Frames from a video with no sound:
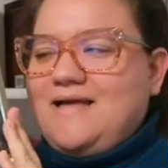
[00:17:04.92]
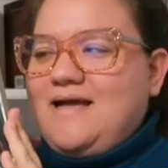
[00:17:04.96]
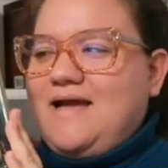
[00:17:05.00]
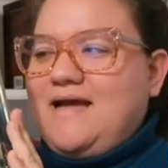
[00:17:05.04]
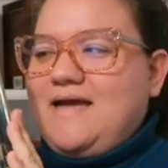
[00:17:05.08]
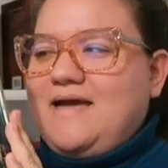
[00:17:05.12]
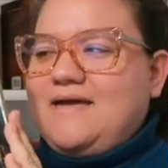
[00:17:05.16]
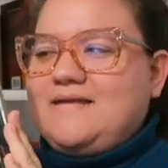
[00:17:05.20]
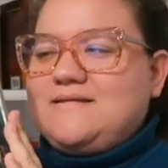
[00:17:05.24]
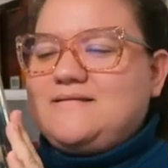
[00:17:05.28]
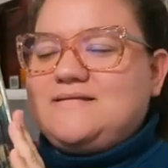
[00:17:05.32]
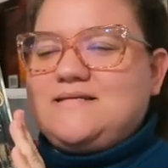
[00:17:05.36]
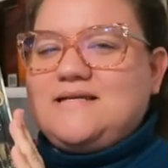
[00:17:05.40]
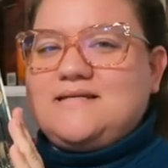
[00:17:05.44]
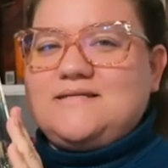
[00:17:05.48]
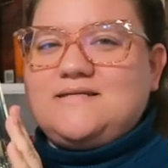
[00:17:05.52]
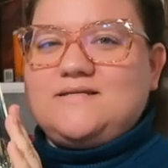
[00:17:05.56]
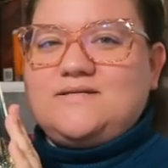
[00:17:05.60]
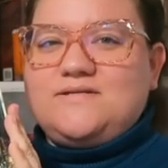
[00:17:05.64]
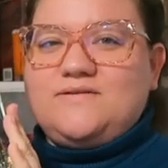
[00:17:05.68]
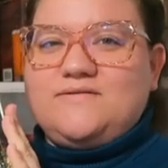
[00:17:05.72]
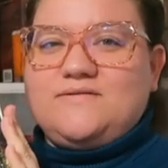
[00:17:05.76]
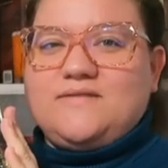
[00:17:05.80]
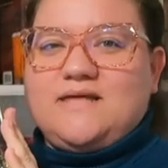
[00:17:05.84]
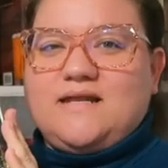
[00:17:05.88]
I tend
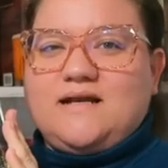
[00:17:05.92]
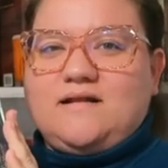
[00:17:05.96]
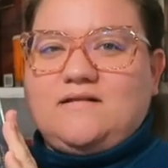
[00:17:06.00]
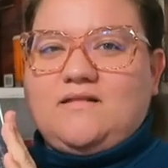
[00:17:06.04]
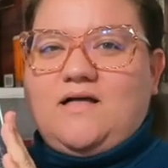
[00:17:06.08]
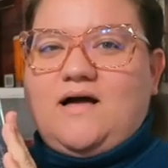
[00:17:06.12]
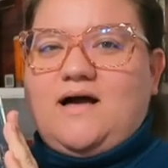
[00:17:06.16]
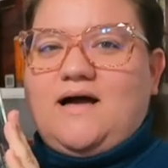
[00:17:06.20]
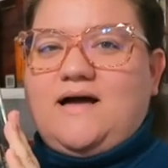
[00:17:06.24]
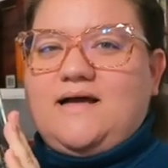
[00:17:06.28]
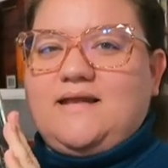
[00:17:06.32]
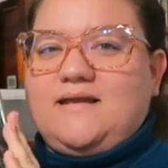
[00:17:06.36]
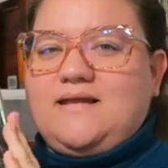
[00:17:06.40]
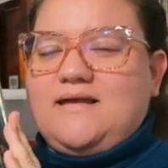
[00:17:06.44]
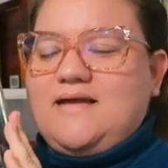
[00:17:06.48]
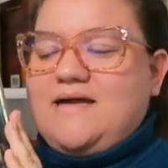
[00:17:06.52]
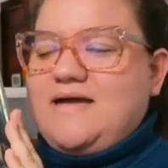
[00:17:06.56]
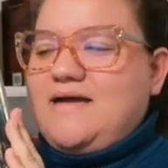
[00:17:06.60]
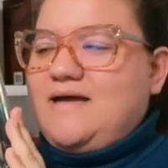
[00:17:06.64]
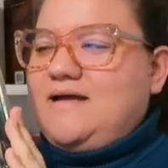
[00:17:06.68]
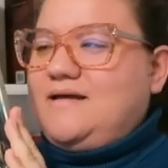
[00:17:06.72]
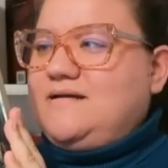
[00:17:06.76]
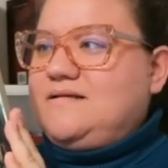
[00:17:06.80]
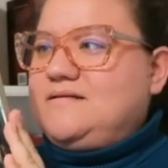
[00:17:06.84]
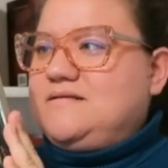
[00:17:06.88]
to do that a lot,
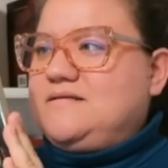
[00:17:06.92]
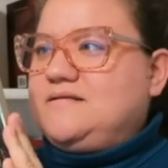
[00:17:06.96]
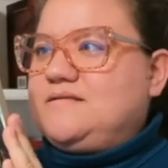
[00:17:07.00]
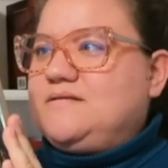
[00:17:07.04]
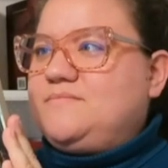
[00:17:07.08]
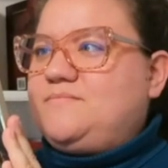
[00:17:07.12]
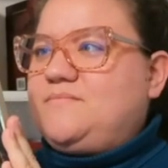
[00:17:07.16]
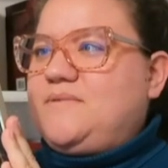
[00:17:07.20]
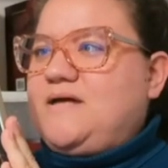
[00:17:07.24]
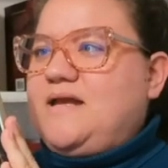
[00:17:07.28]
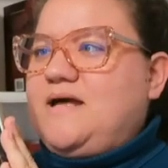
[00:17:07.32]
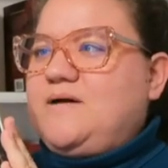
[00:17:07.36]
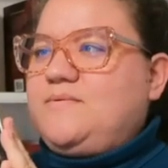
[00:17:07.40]
but